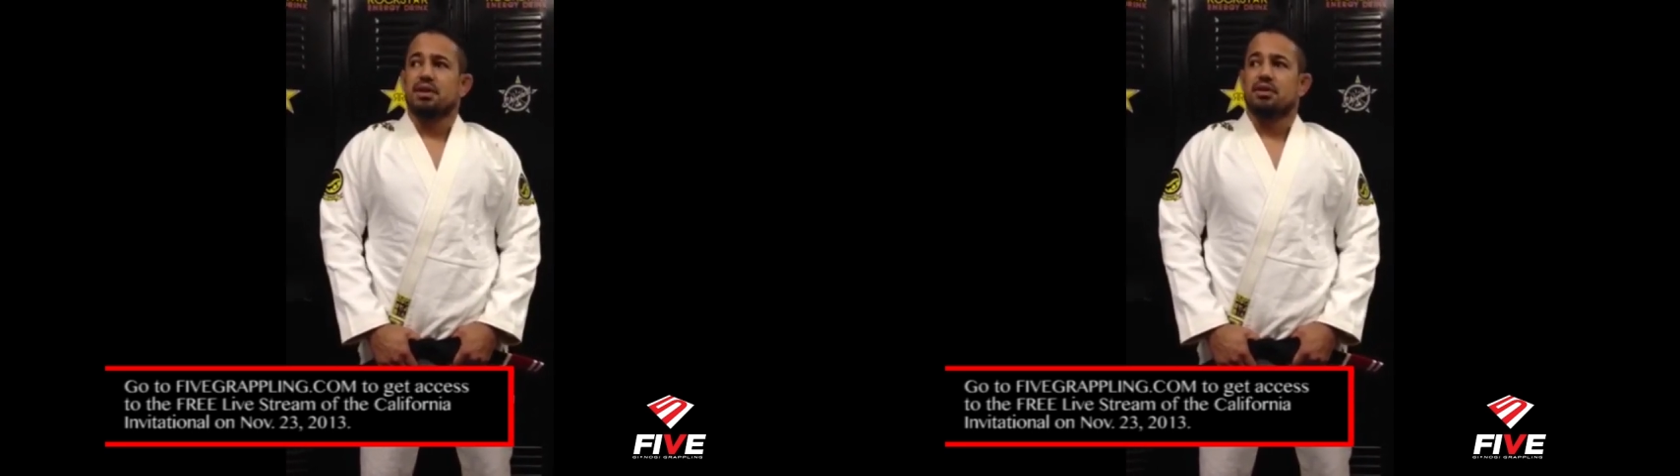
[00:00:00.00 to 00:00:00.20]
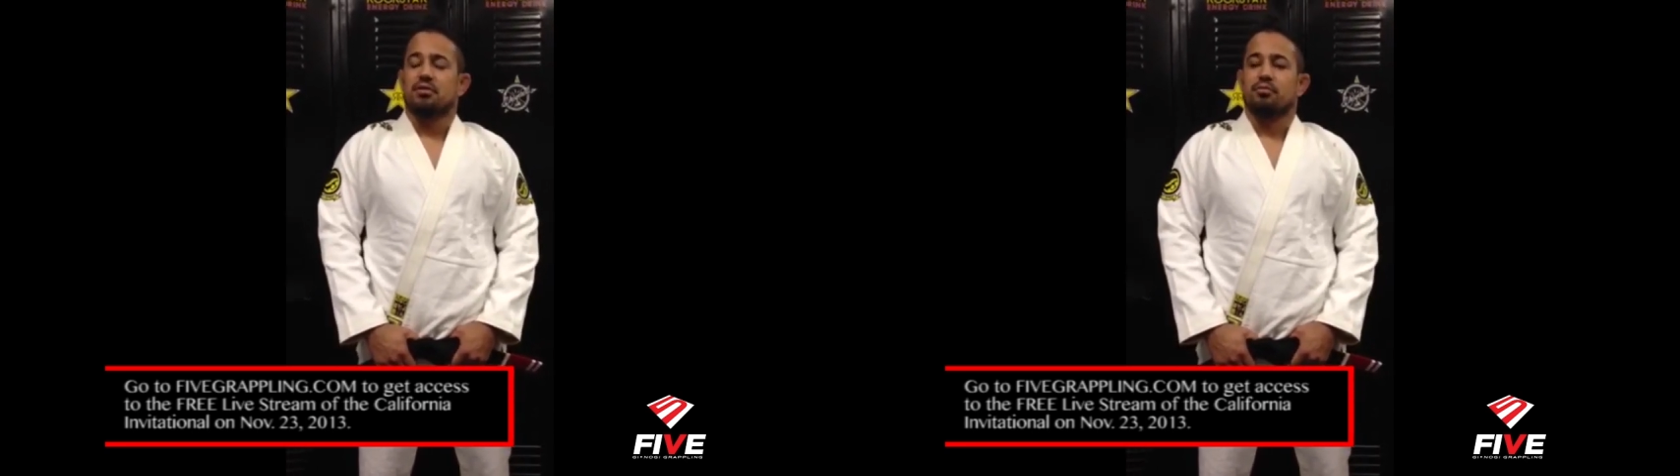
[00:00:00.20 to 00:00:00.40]

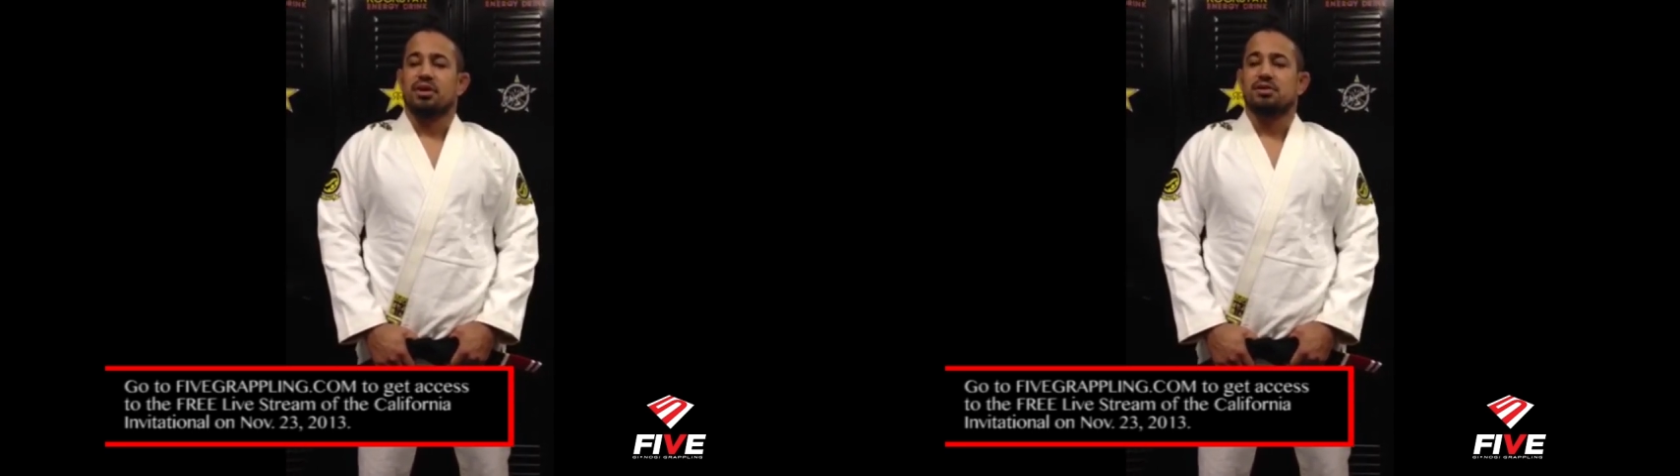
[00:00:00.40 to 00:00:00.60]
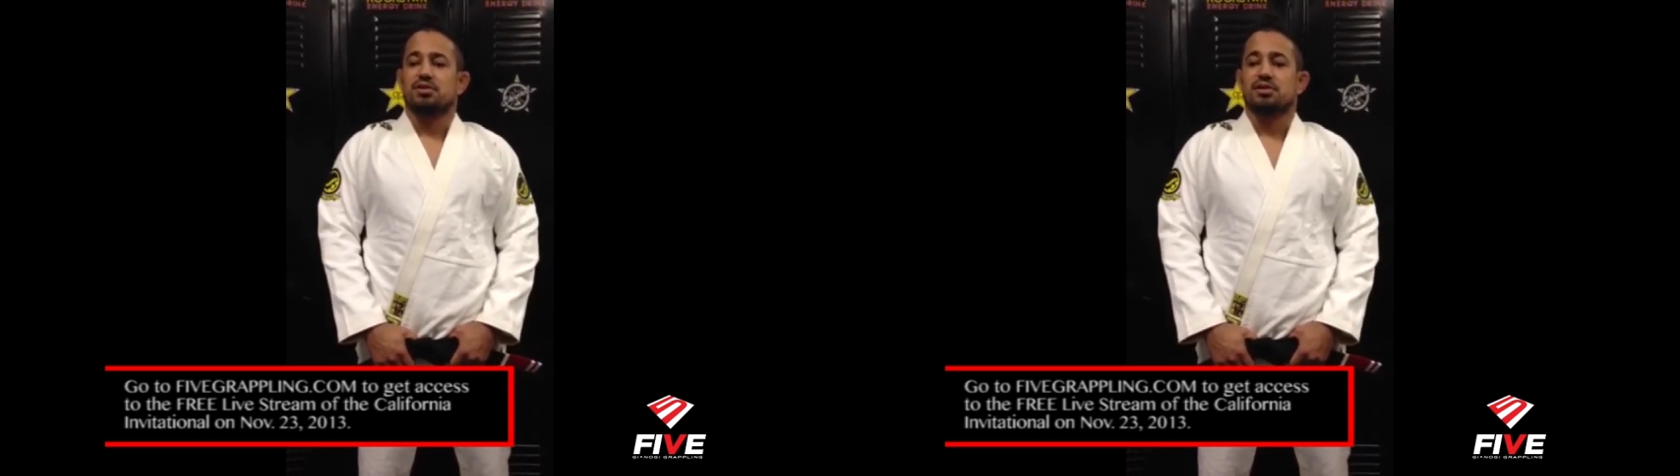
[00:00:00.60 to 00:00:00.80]
you know,
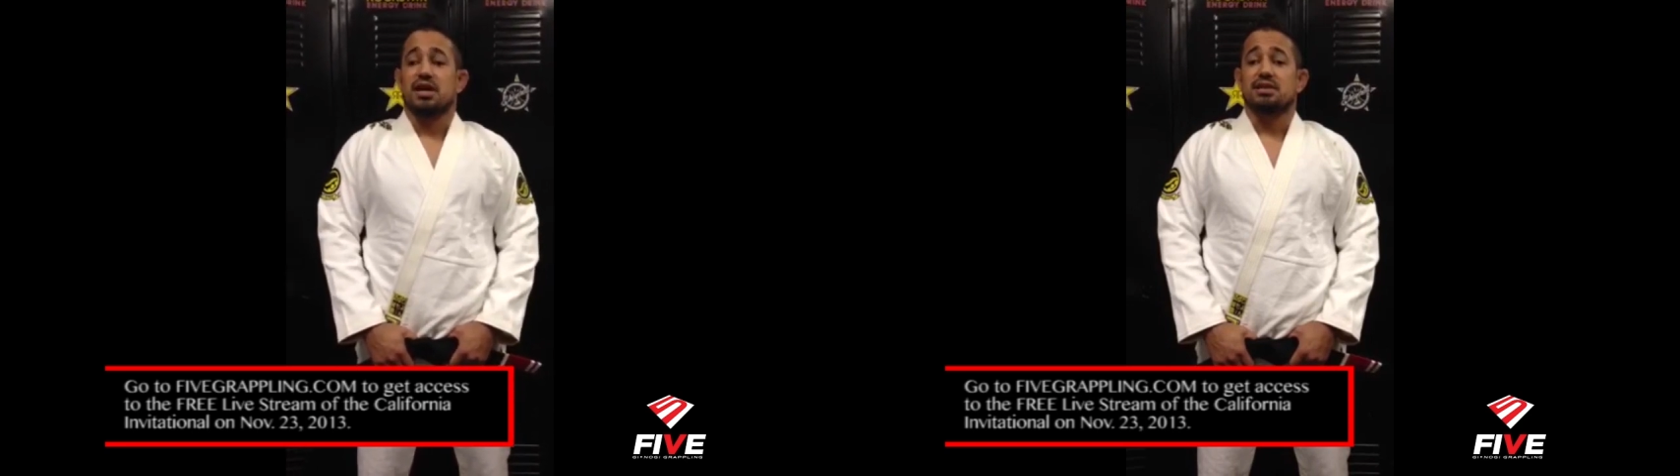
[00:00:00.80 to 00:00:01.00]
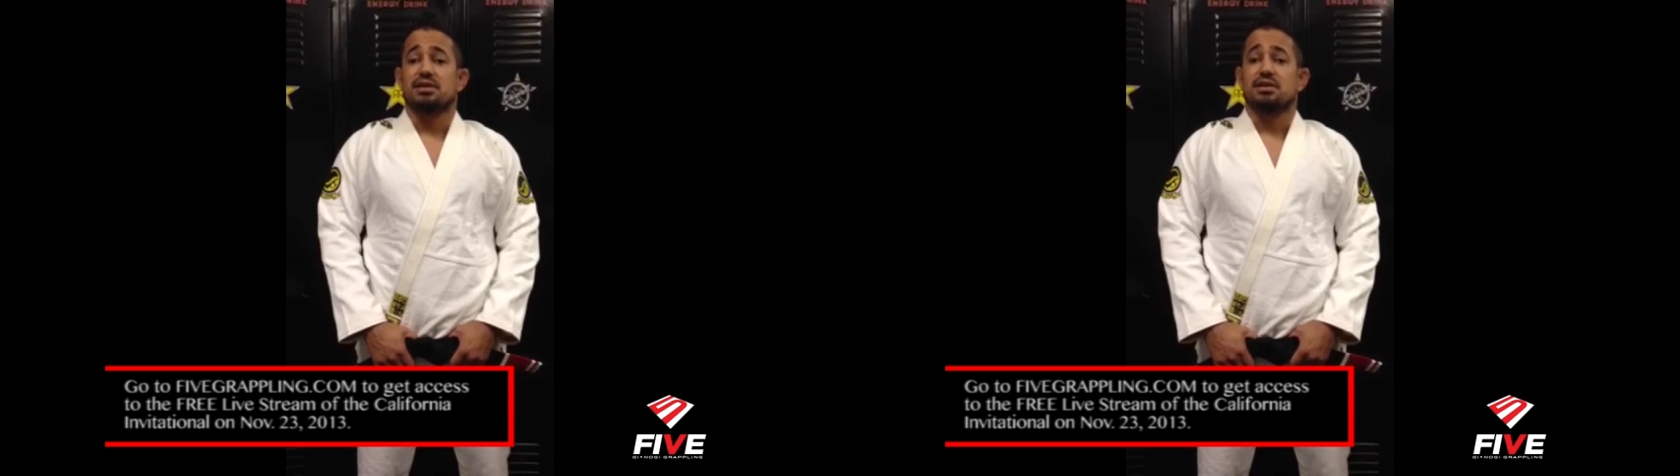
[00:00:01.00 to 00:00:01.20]
be so
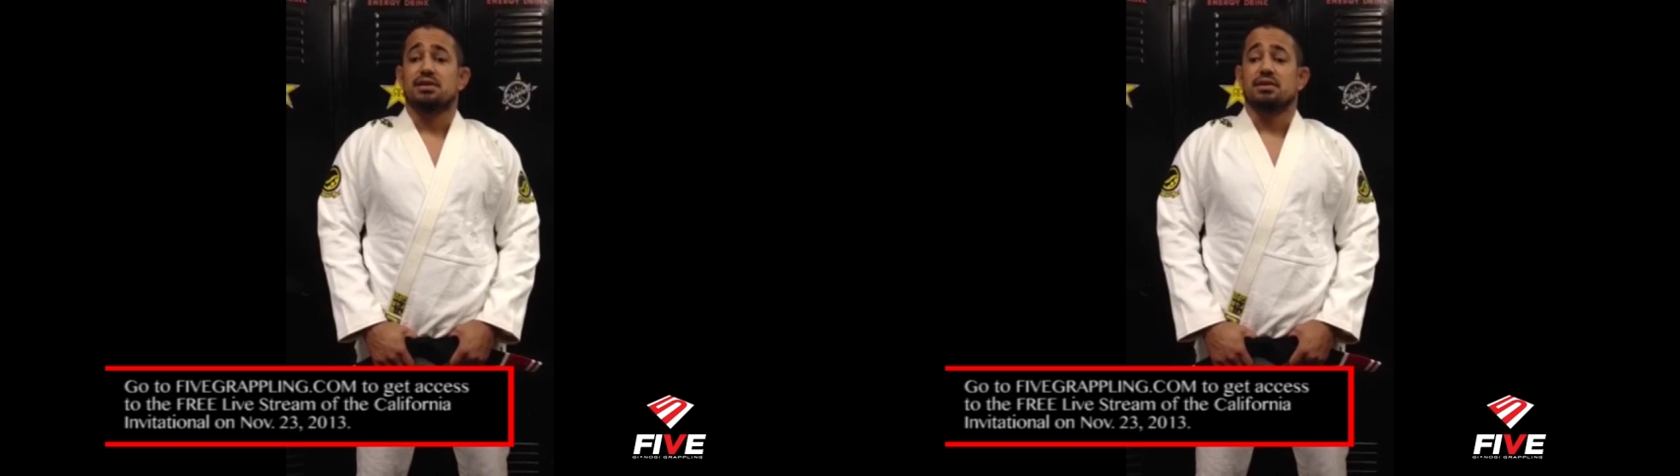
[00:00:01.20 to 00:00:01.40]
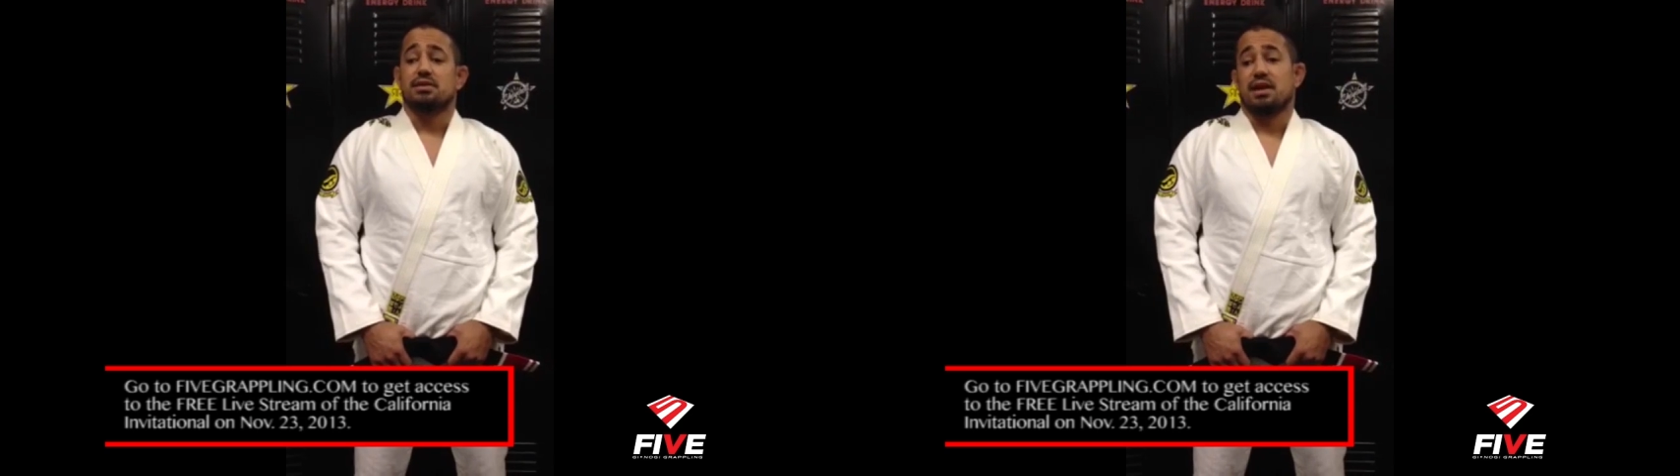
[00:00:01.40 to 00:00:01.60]

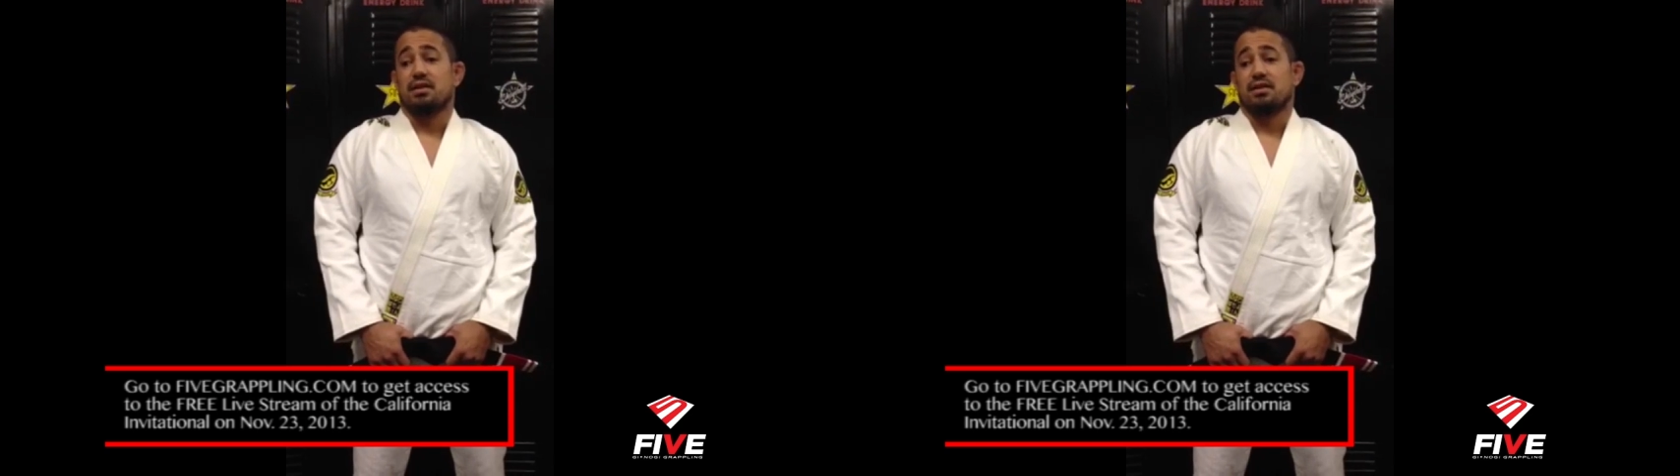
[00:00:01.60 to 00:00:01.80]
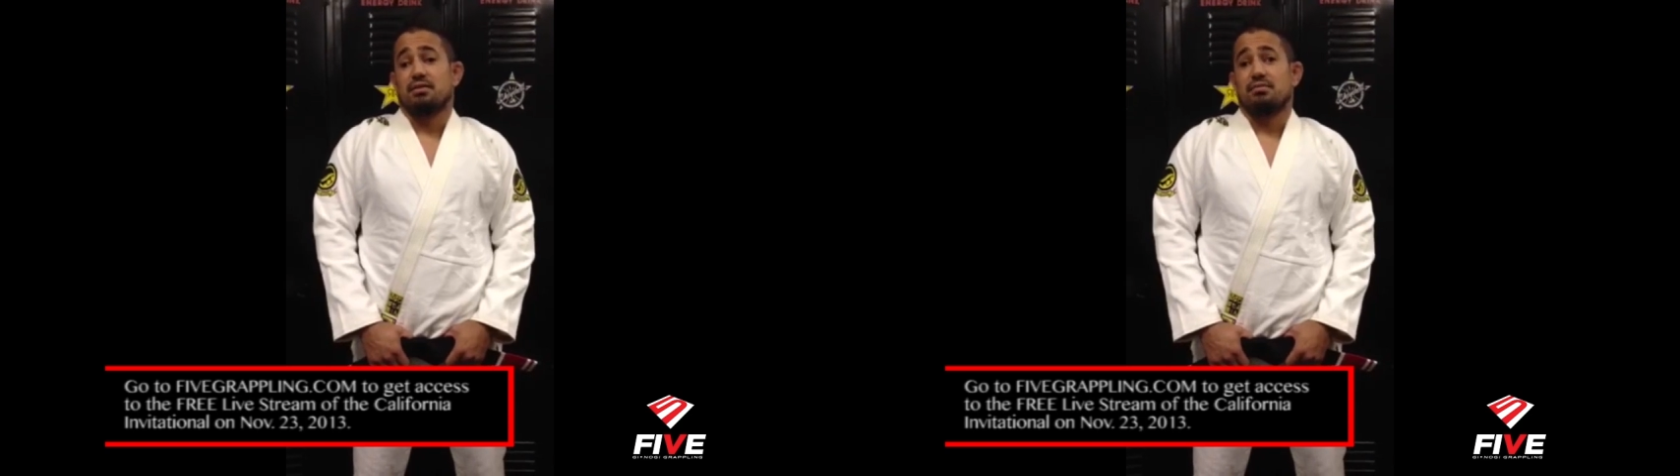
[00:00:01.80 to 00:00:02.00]
sexy that